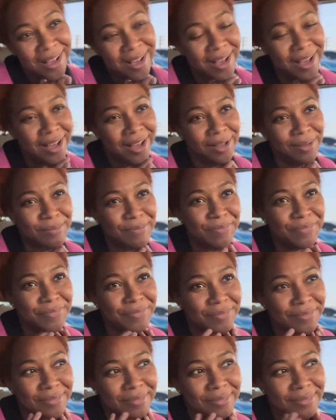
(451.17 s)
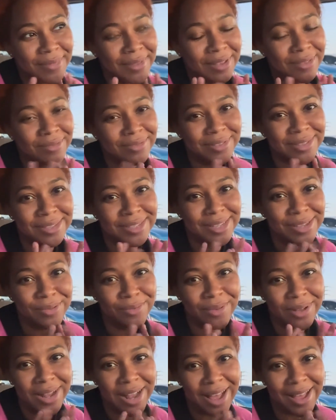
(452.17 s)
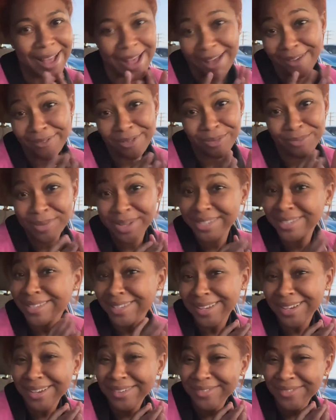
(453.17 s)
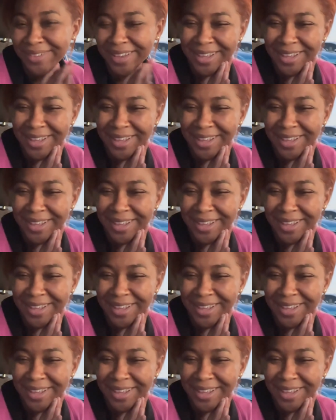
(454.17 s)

Um, and see what I have up my sleeve.